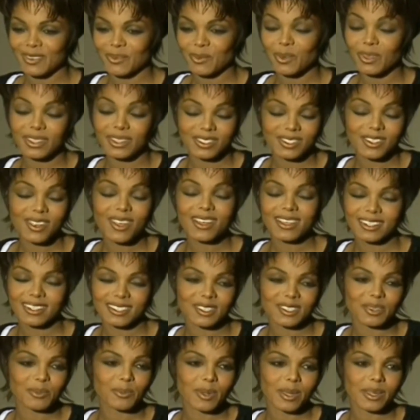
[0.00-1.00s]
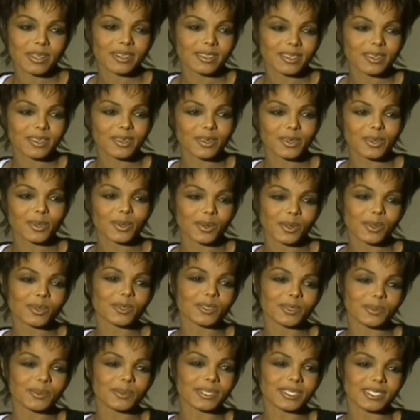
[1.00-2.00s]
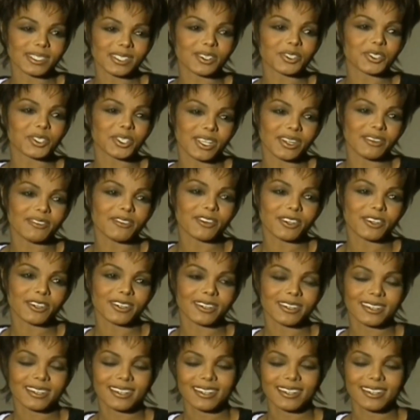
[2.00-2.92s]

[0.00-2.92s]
Well, the song is about a girl who's missing her lover.